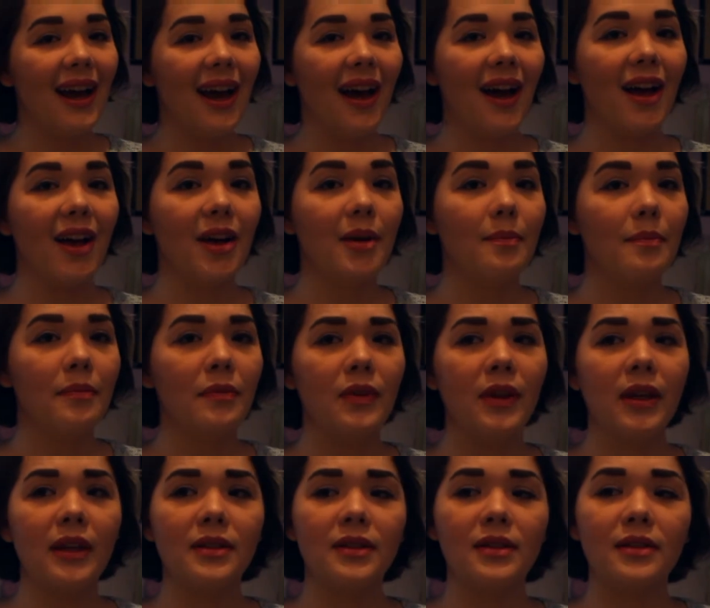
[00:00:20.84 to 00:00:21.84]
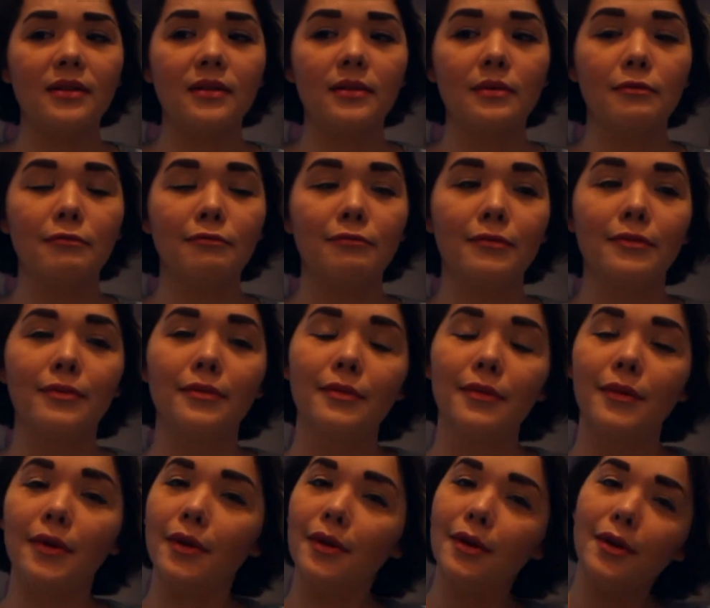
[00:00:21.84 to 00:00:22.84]
Let's
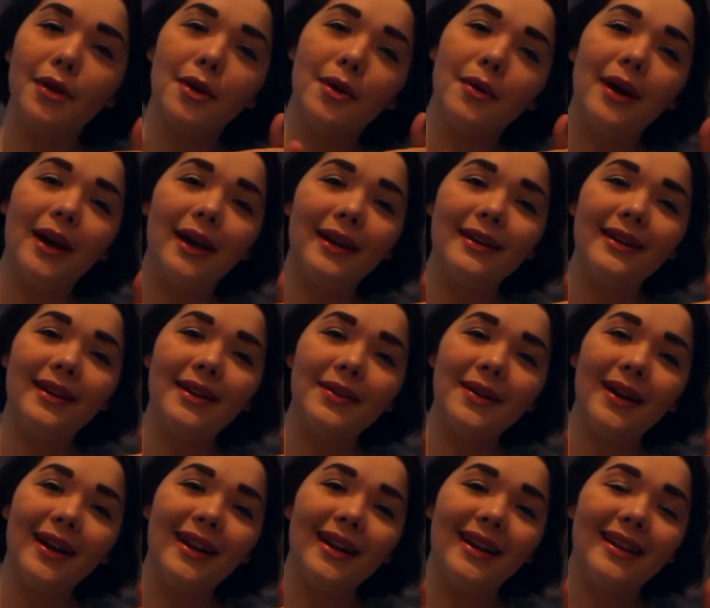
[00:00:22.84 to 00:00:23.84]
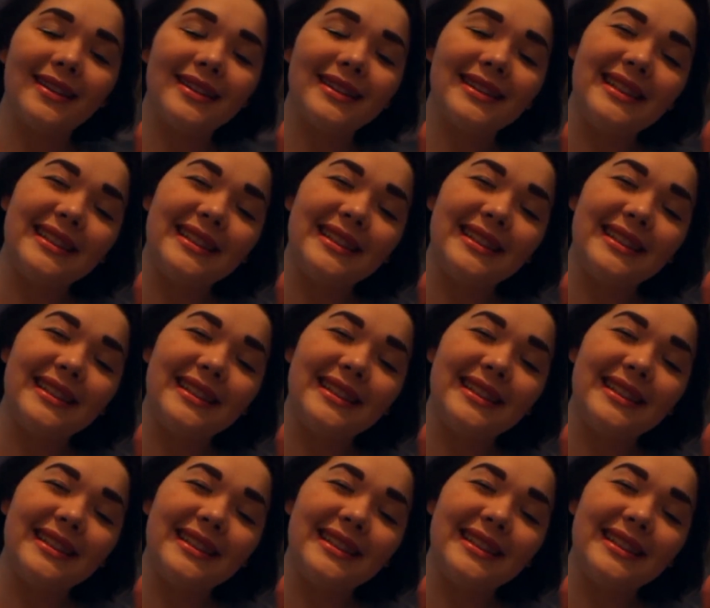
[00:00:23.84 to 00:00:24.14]
go ahead and get right in.